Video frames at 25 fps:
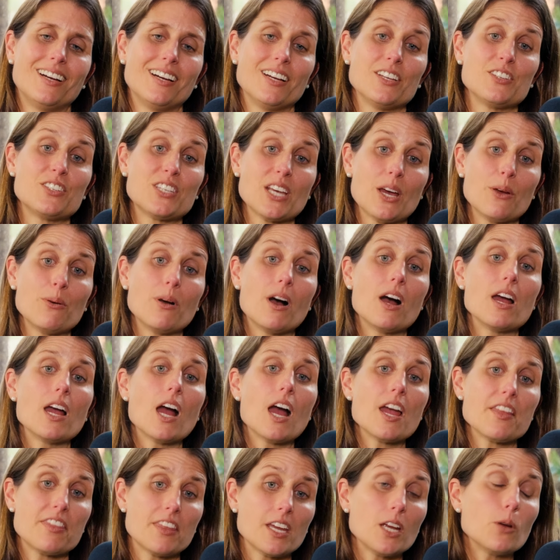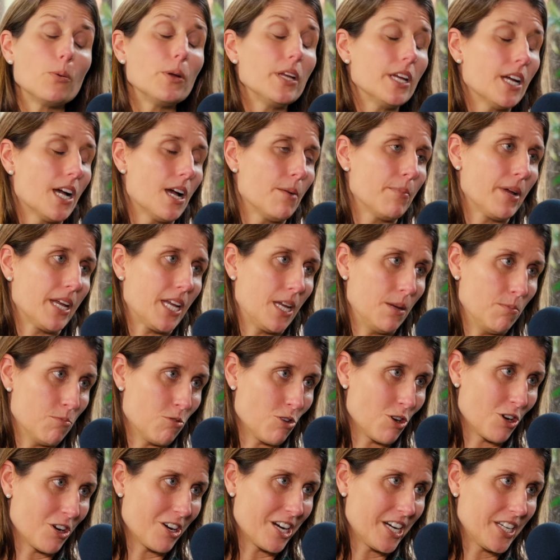So I think we are making
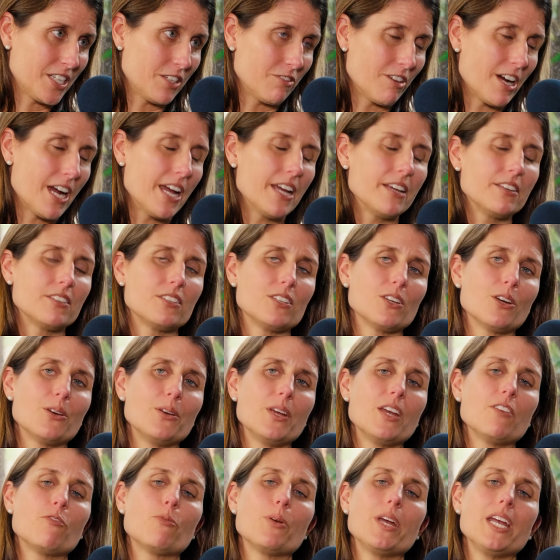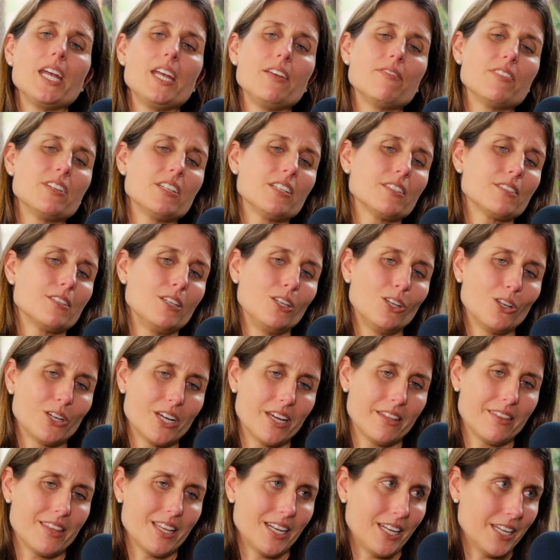progress, right? So if we even just look
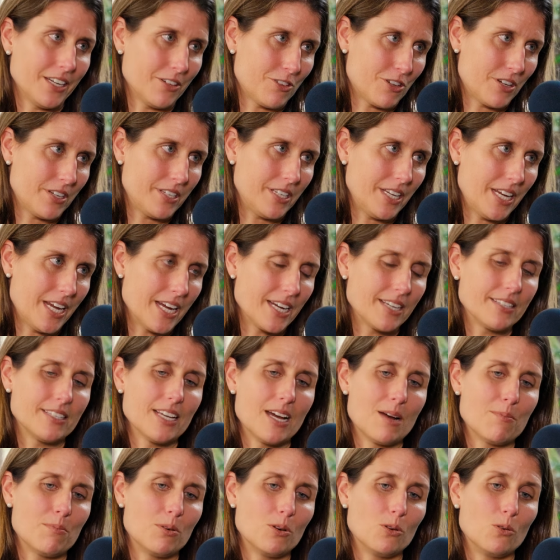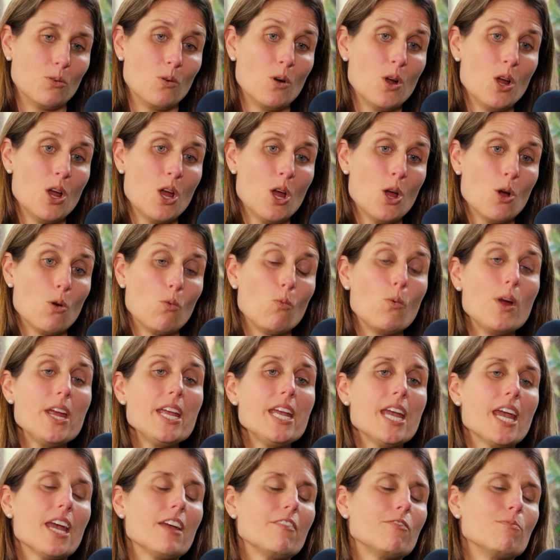at the literacy example, we
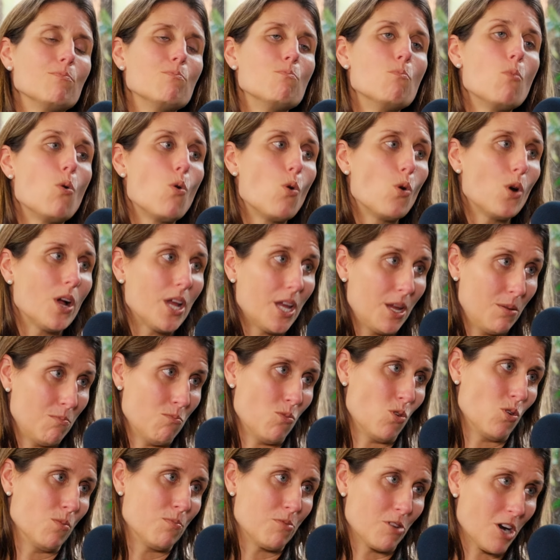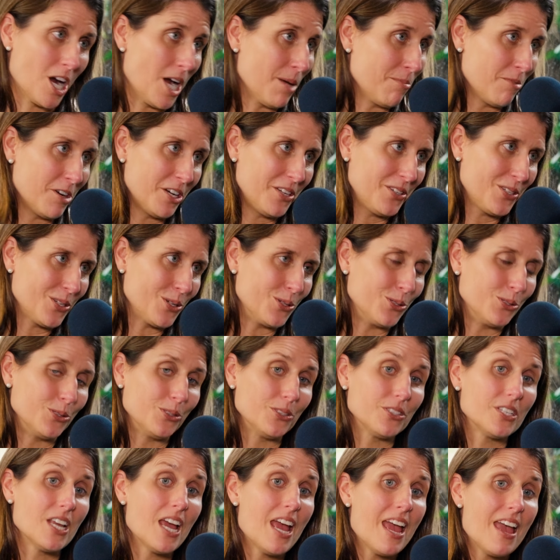have more and more primary
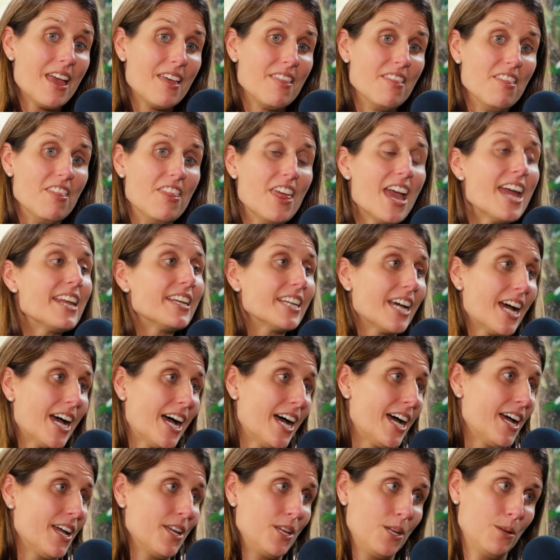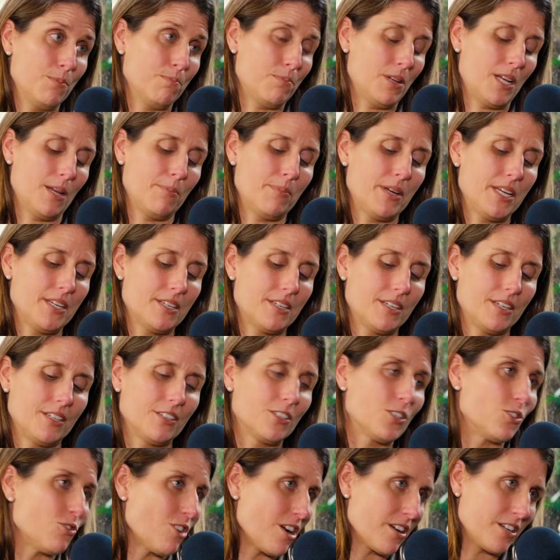schools that are implementing
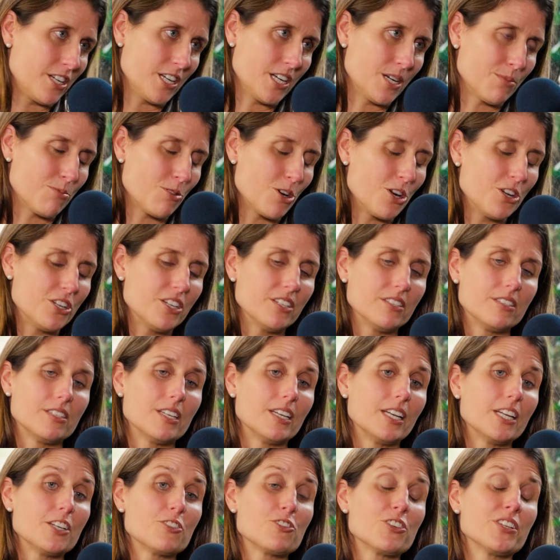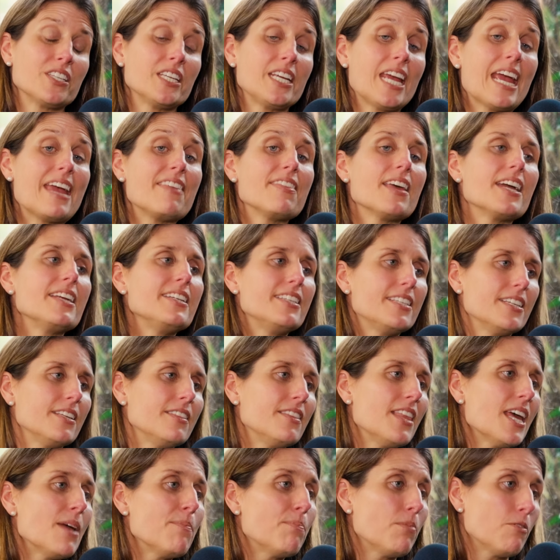structured approaches to literacy. And they
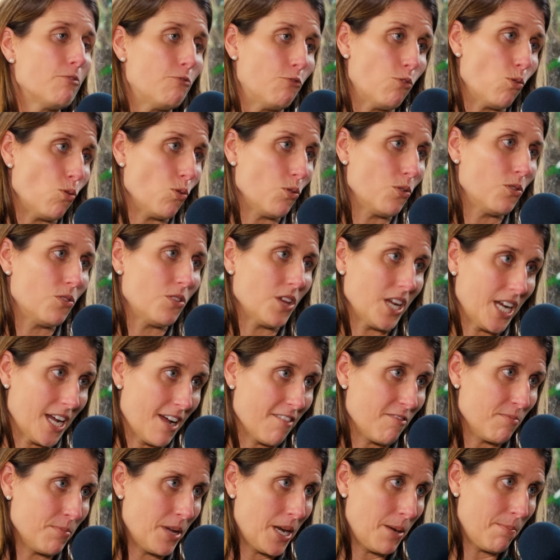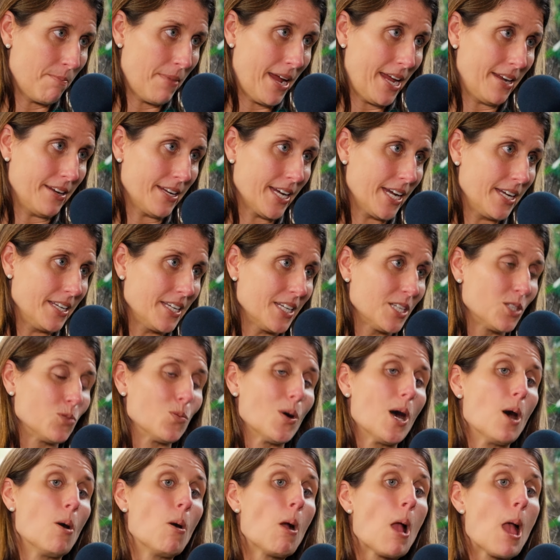did that before the government mandate as
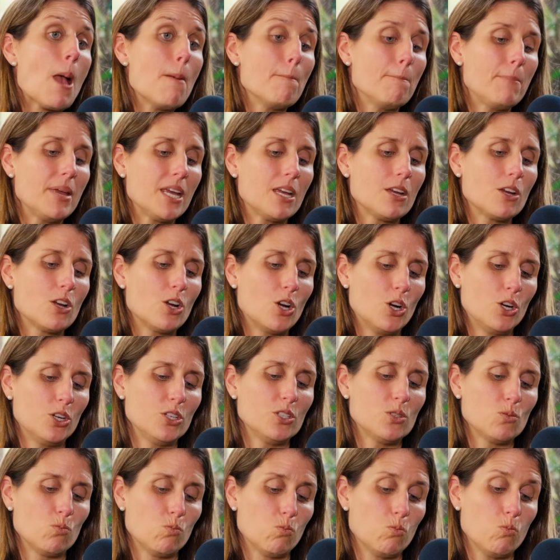well, because